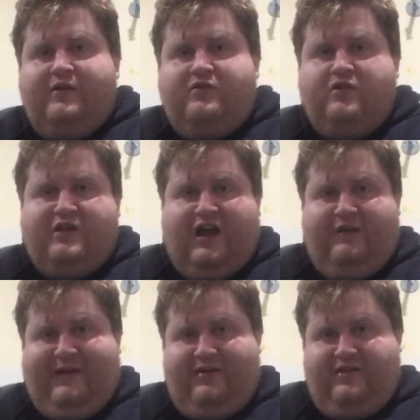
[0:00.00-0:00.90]
It should
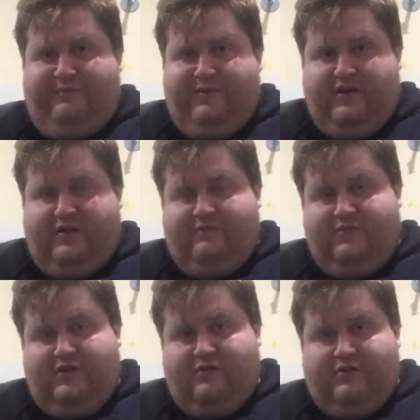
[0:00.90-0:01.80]
take about at least a minute
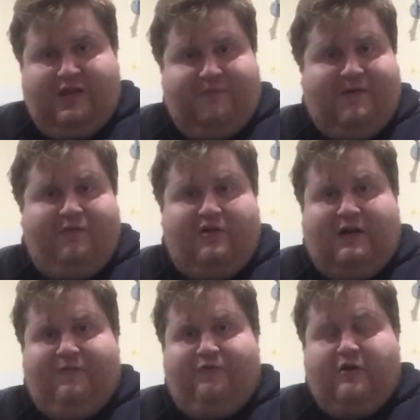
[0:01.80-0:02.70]
to let people
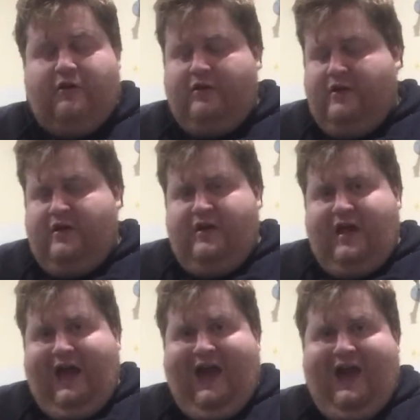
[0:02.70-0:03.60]
come through,
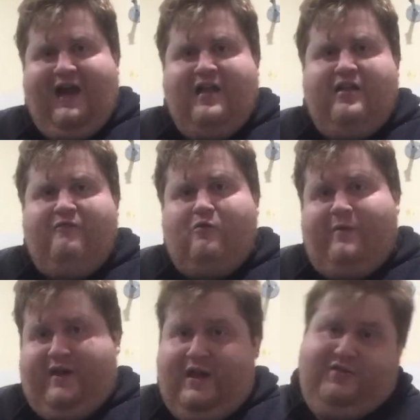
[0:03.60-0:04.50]
and
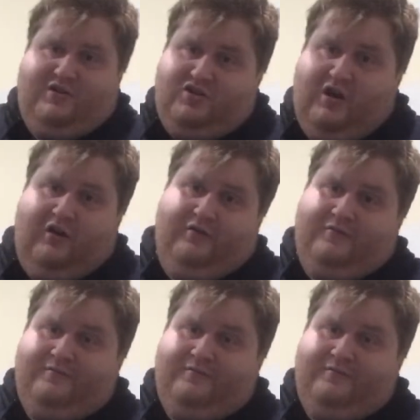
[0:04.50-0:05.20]
we'll begin the show.